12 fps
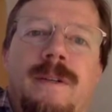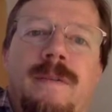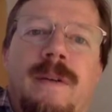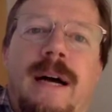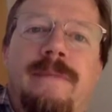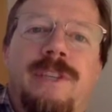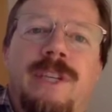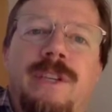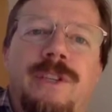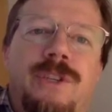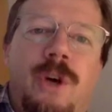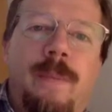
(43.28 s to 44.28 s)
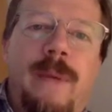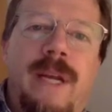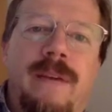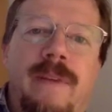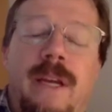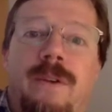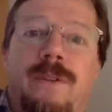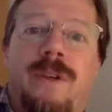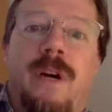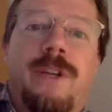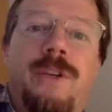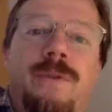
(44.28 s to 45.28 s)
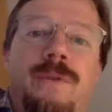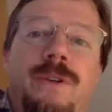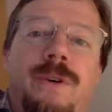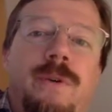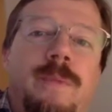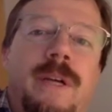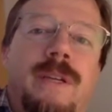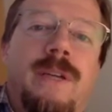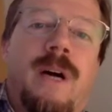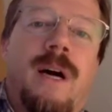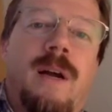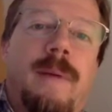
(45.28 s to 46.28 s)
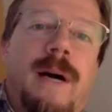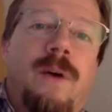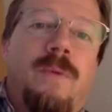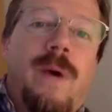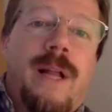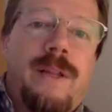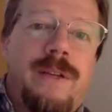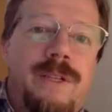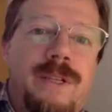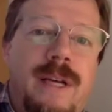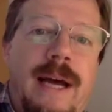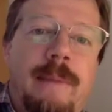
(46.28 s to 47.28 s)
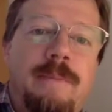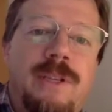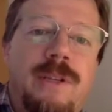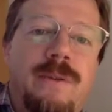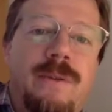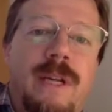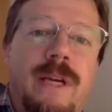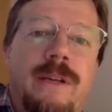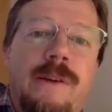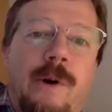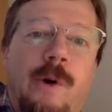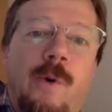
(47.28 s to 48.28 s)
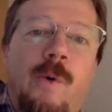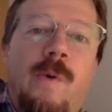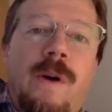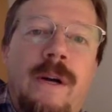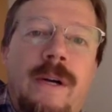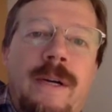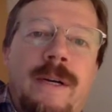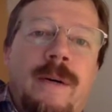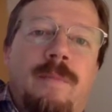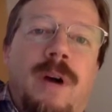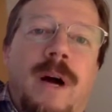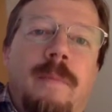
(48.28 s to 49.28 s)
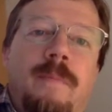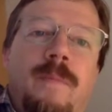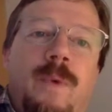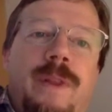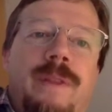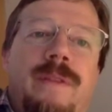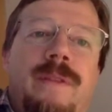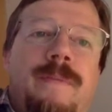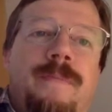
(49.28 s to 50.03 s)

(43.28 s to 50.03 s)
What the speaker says: I've seen so many videos on YouTube that talk about, well, there's absolutely no problem with